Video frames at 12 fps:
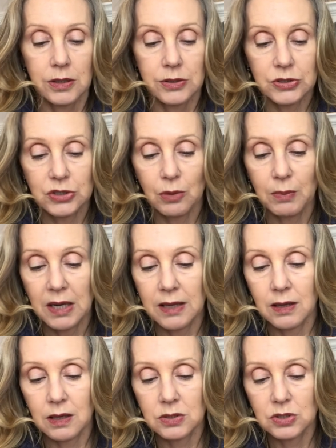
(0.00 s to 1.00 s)
There's so
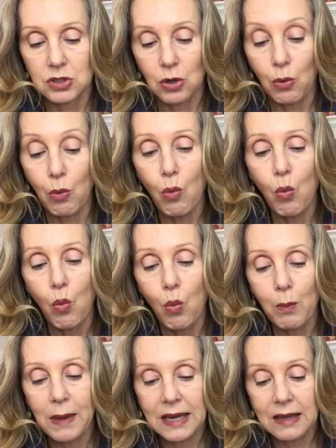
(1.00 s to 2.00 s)
many, so
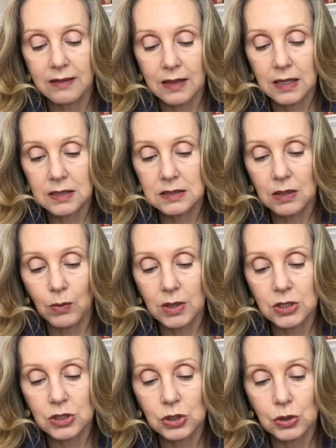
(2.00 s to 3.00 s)
many things I
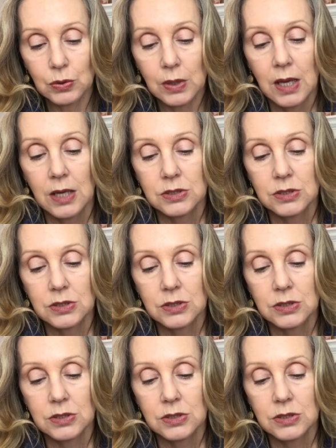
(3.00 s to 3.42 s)
want to do.